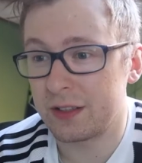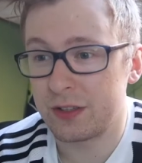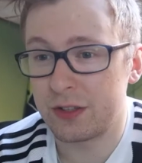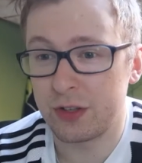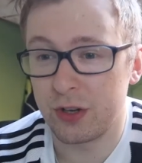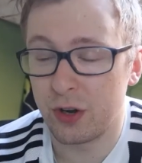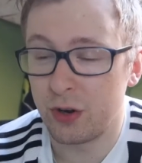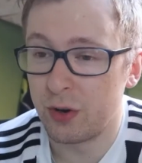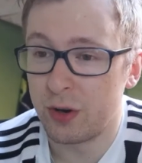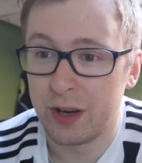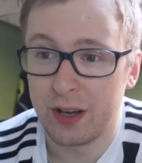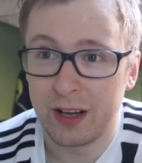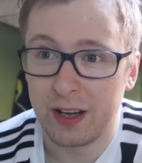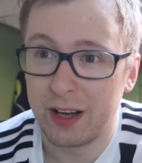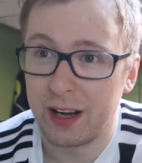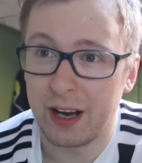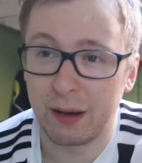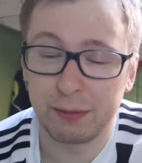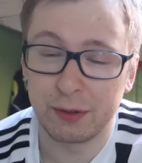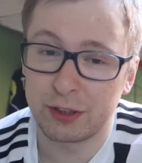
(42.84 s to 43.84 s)
So,
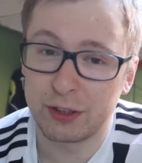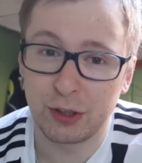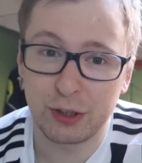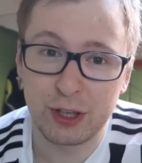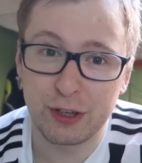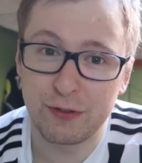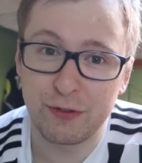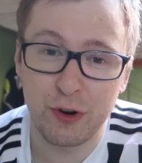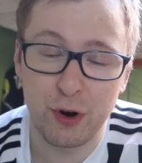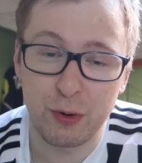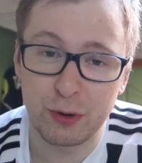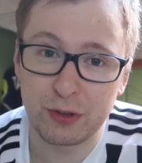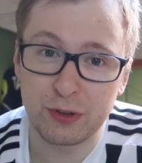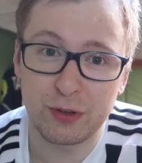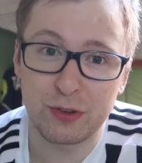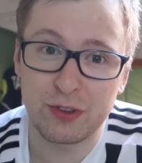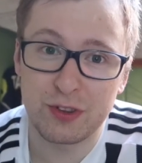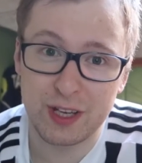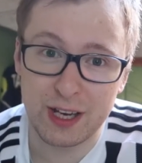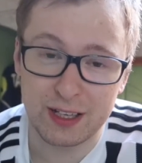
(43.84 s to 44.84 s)
I'm not looking forward
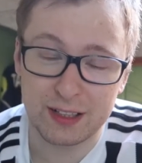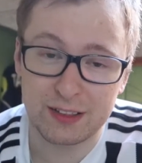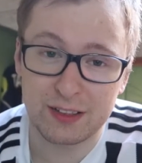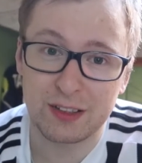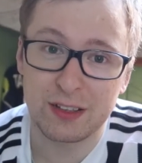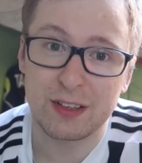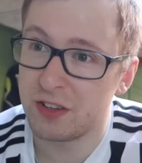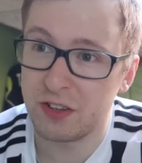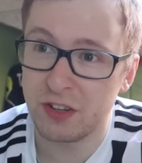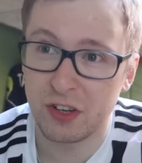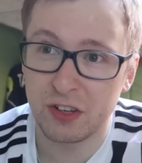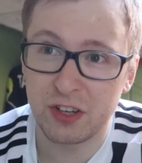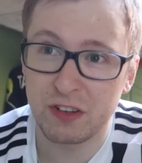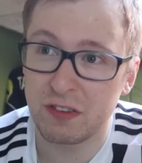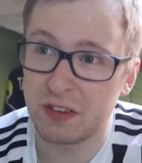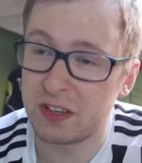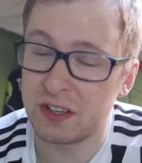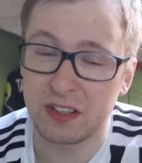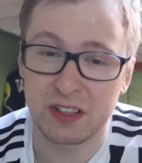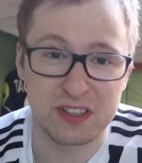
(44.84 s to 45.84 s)
to that, not
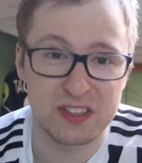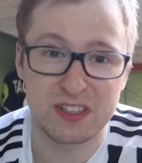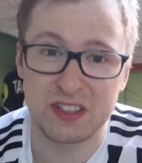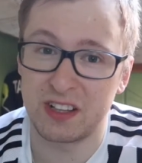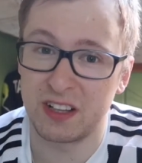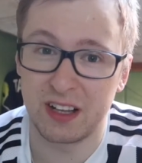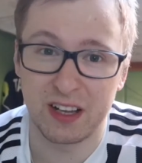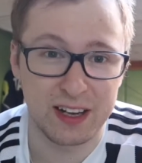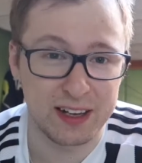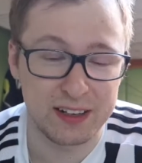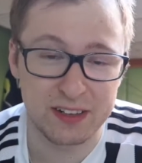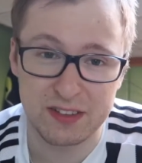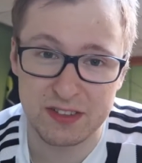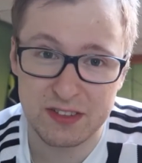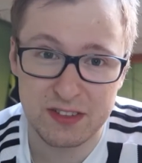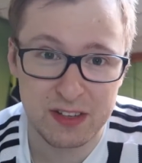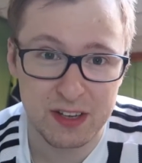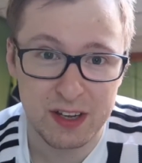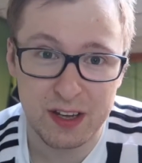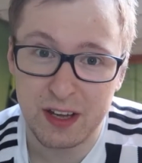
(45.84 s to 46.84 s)
even in the
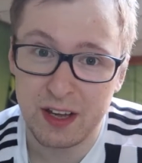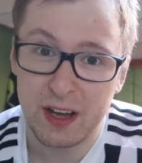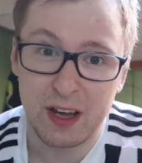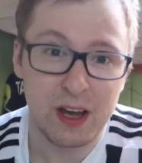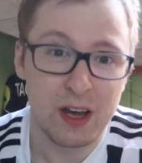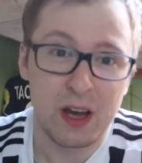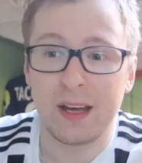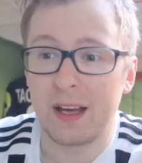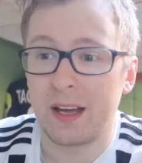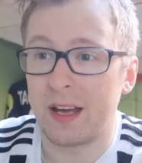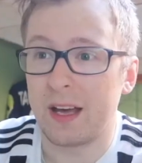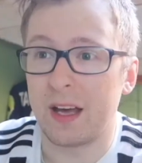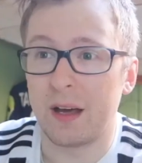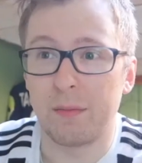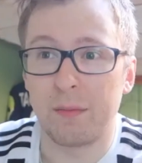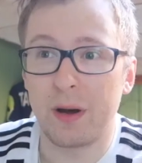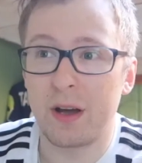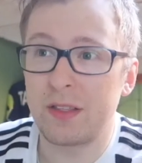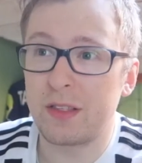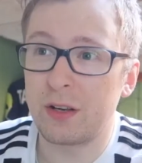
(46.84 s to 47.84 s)
slightest.
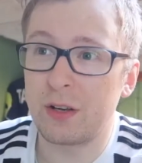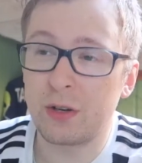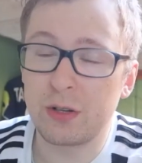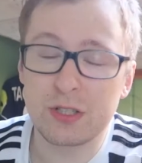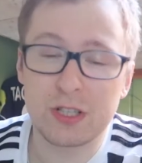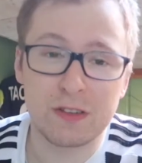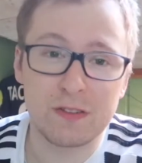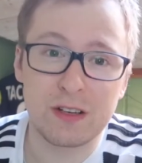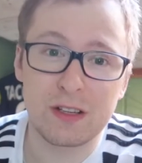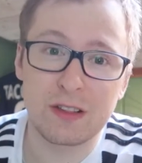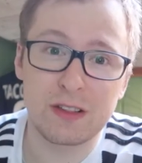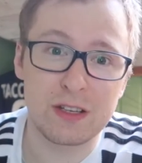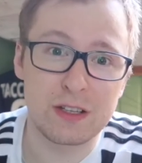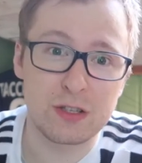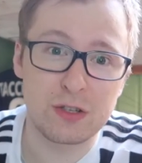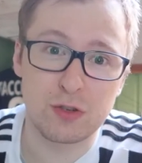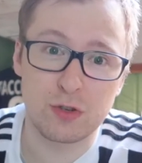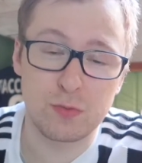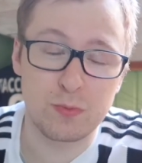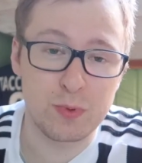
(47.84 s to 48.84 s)
By the looks of it,
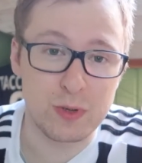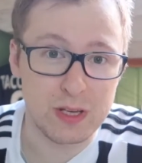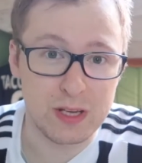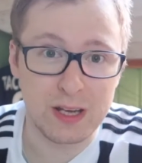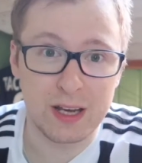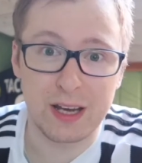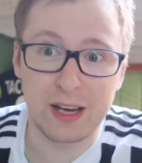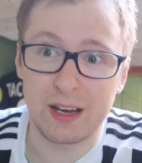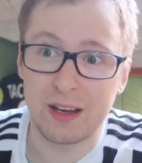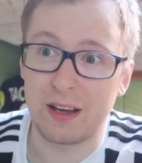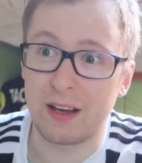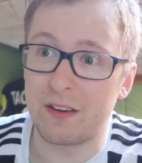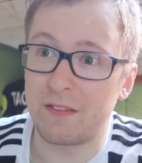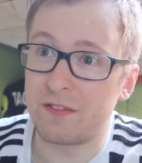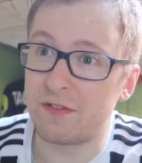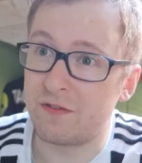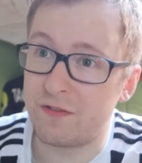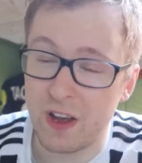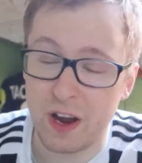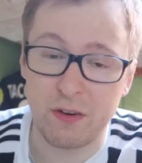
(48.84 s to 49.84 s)
this should be a
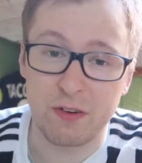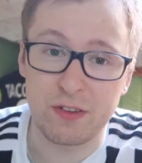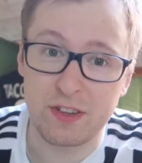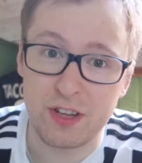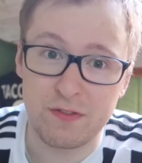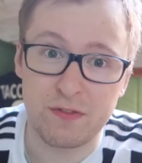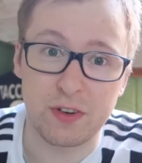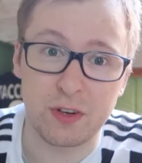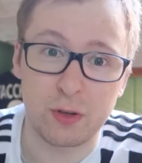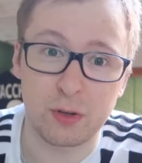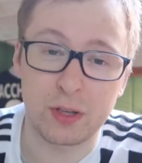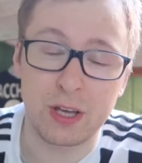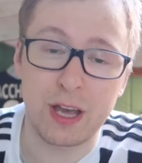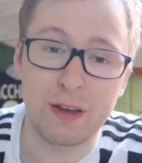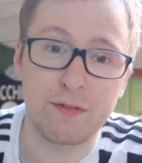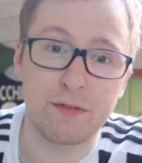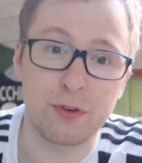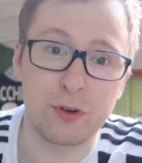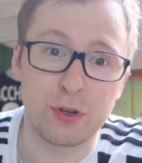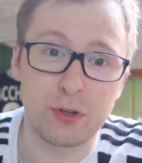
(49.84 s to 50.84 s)
very difficult
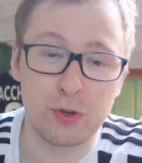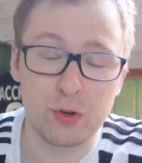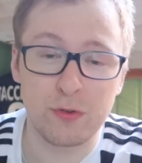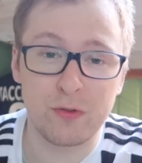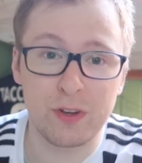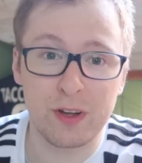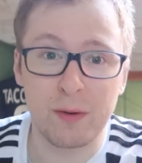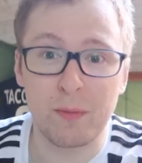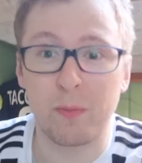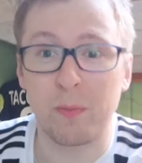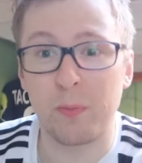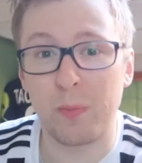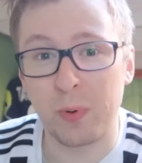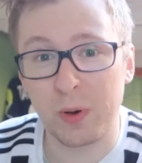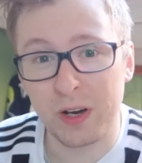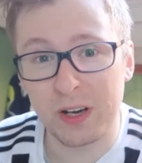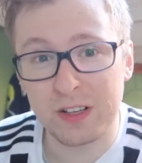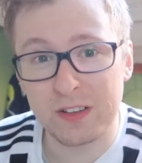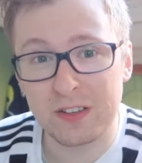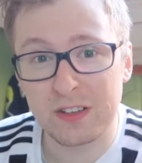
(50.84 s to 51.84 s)
game for Juve,
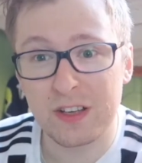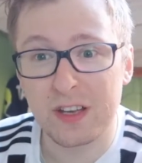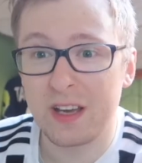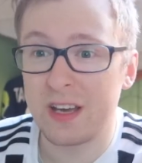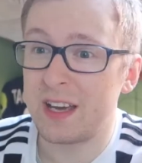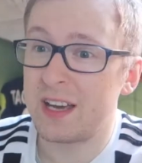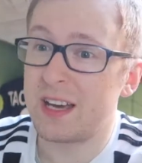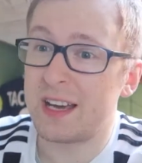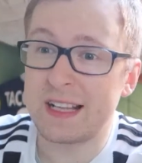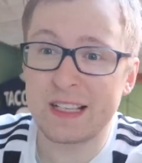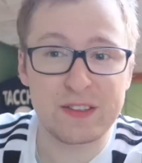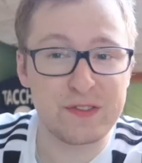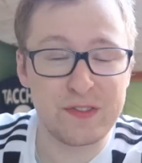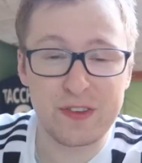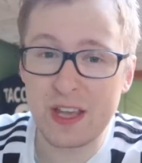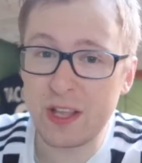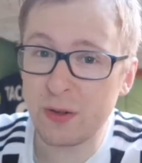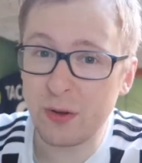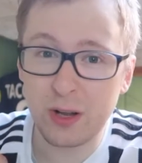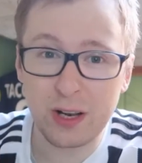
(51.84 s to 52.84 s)
but it's
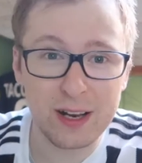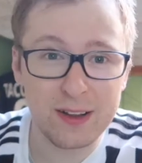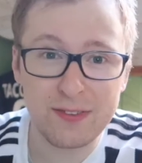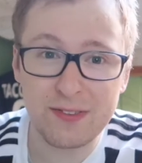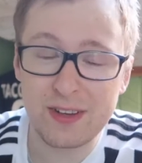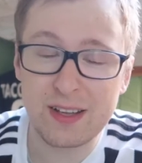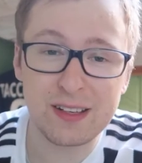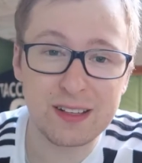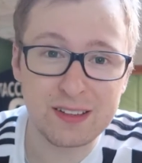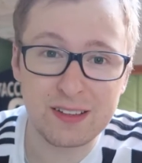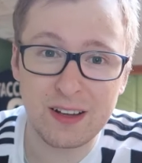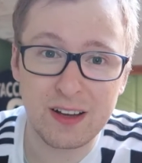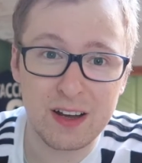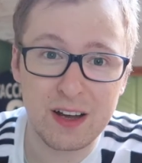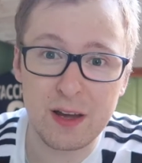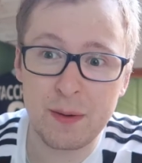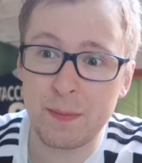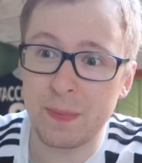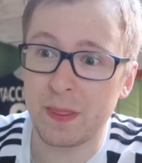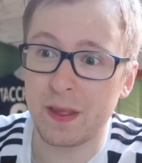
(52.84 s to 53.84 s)
fino alla fine
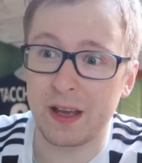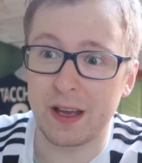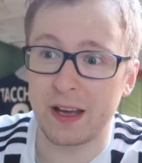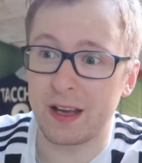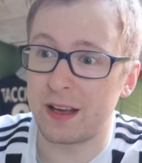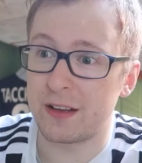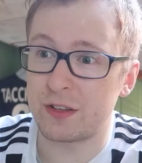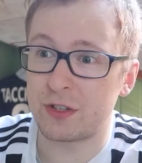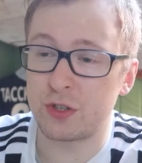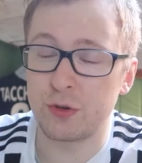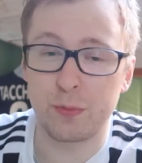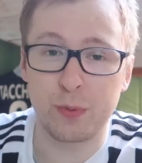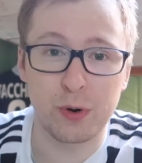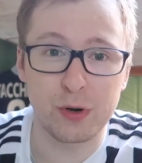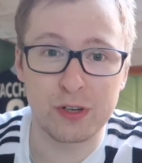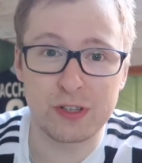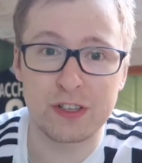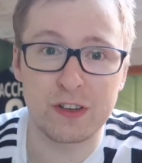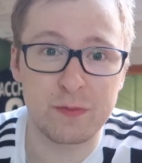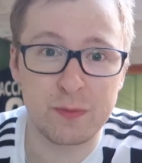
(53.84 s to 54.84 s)
time.
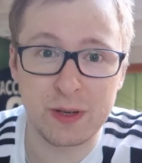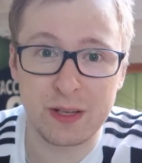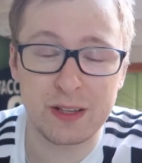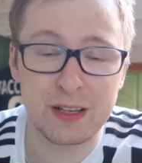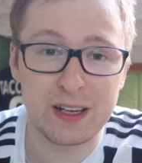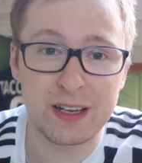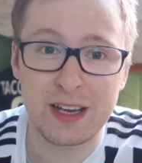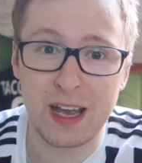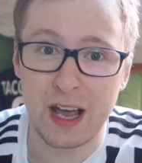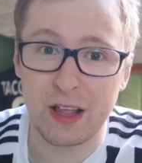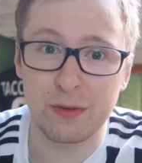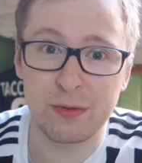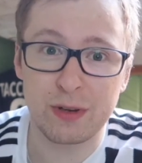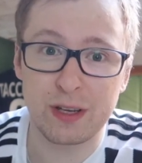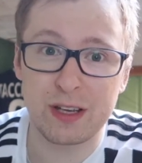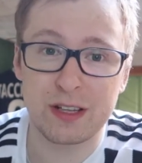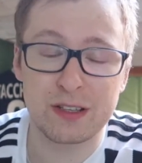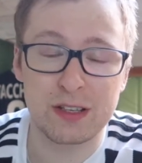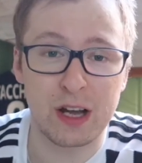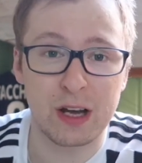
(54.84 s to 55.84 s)
Supporters have been
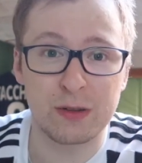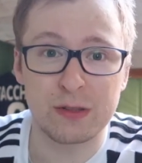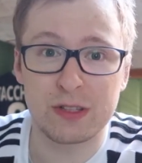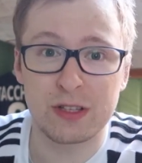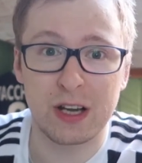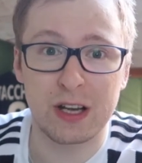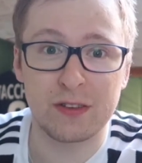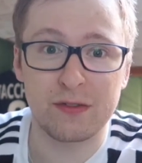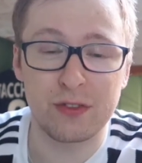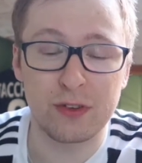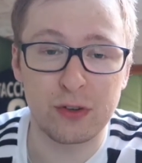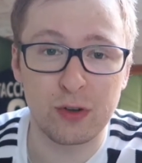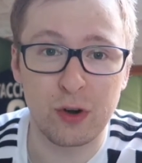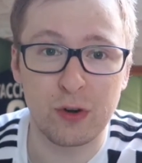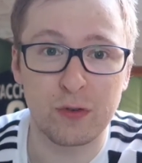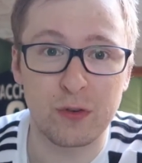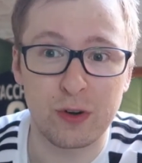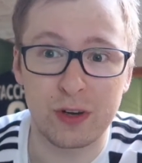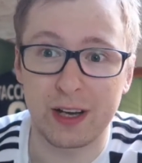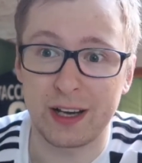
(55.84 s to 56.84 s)
gathering outside
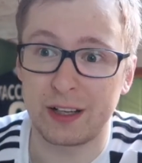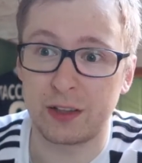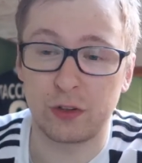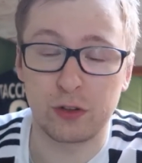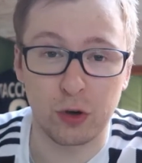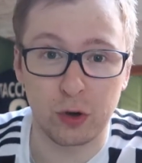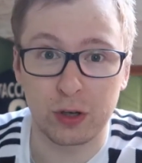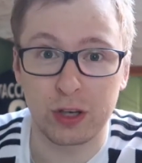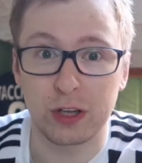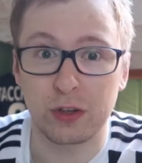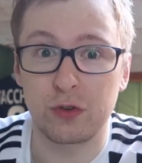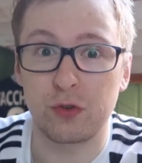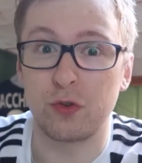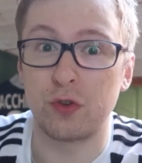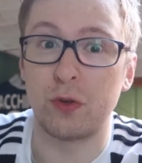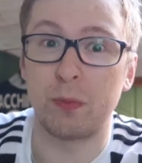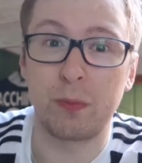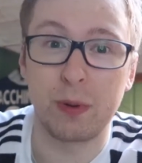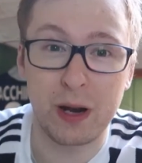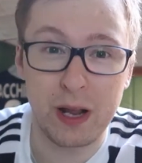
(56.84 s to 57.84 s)
Vinovo and talking to
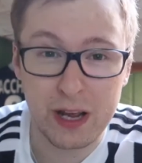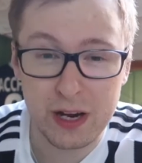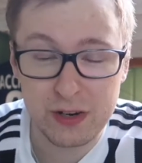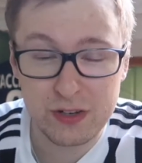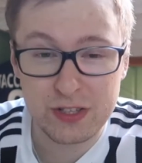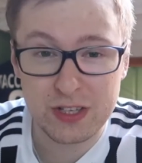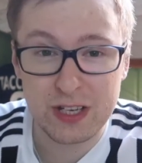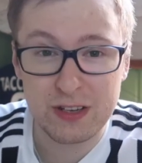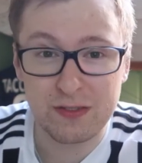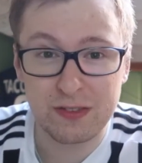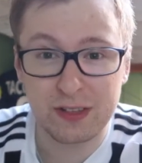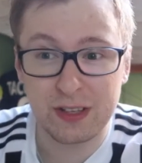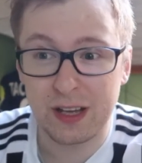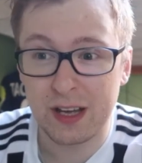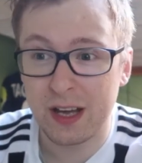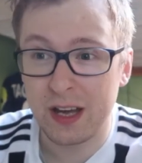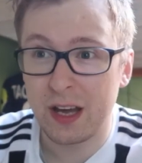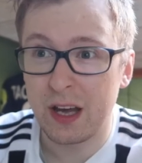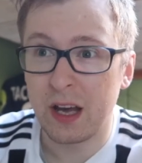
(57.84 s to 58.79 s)
the players even,